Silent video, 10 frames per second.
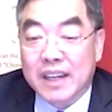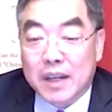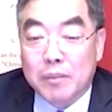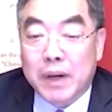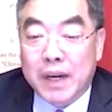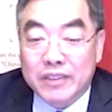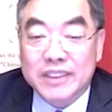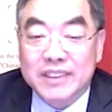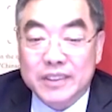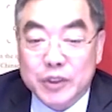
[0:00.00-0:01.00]
about
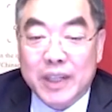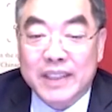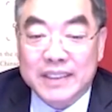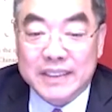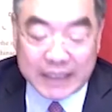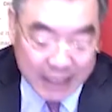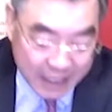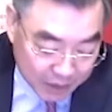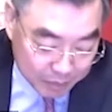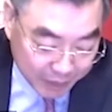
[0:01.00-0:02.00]
China's
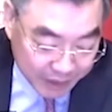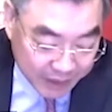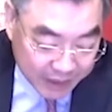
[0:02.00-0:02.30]
economy,